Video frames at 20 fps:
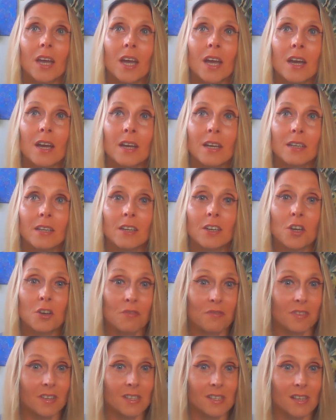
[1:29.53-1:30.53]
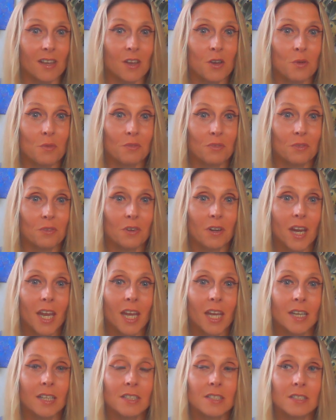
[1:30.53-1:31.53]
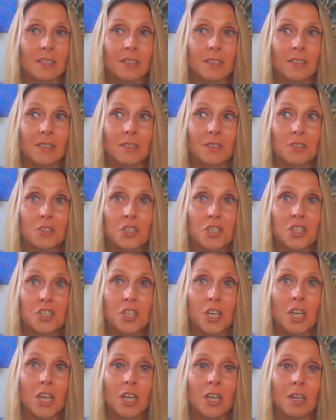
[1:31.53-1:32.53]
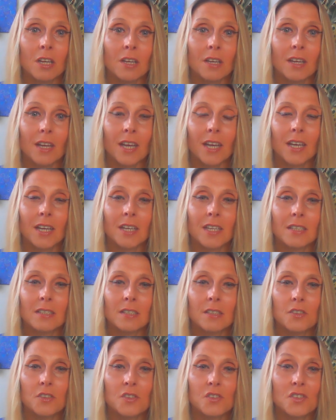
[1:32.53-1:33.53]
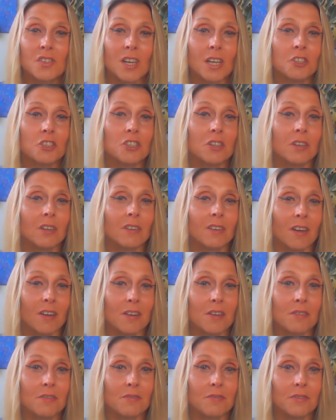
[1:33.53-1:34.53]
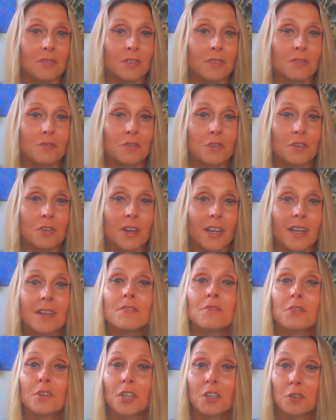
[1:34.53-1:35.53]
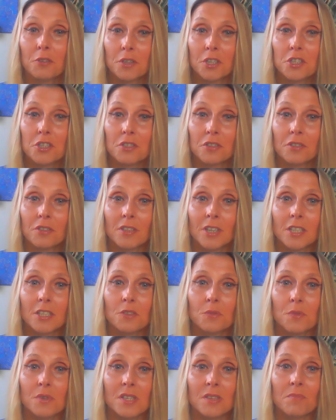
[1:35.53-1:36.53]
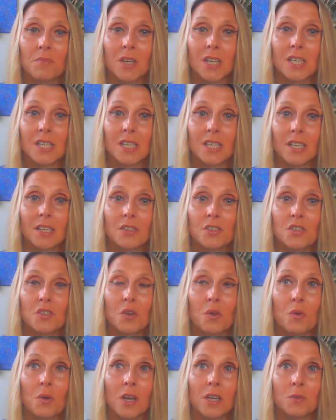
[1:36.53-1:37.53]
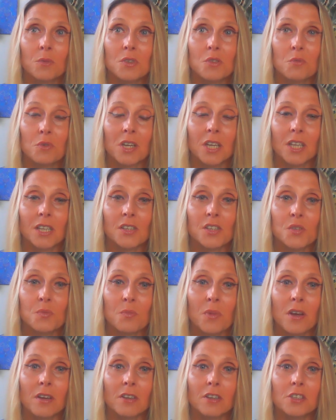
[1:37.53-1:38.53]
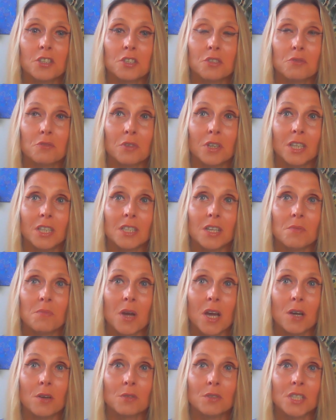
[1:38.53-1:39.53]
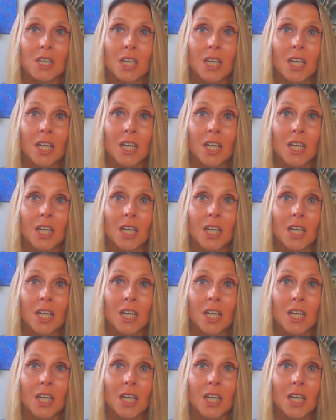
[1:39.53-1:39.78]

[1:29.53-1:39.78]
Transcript: I love this author, and she had such a love for every creature that it was amazing. So I was really inspired to read about